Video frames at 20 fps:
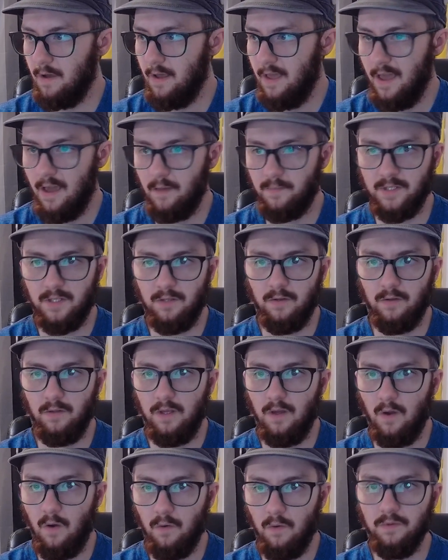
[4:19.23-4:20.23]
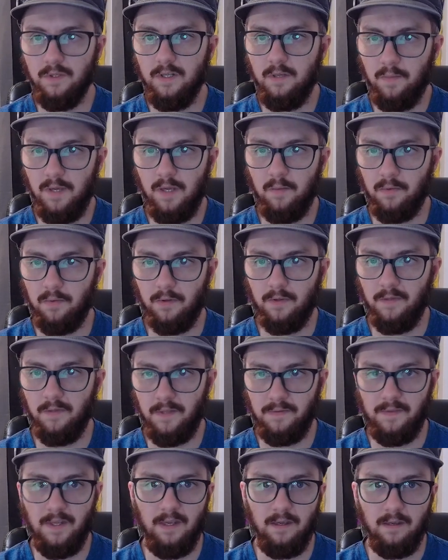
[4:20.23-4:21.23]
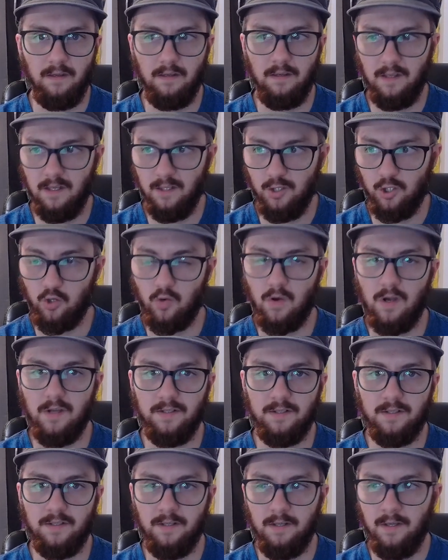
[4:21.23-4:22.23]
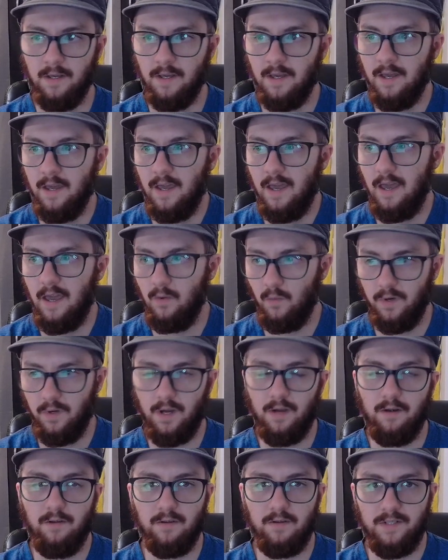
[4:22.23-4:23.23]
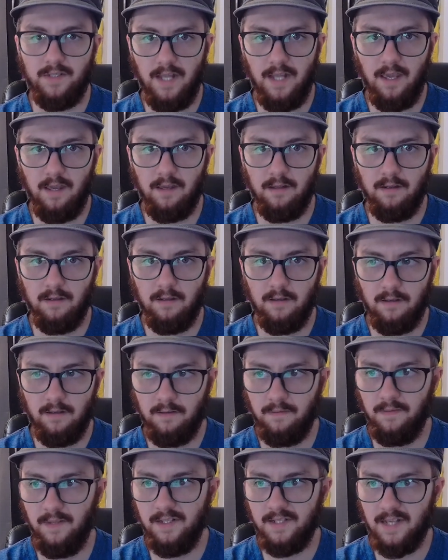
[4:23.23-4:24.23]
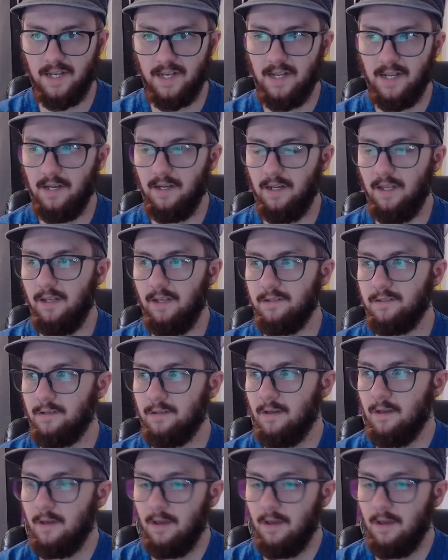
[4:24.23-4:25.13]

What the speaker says: absolutely only people that they can trust and would understand these identities.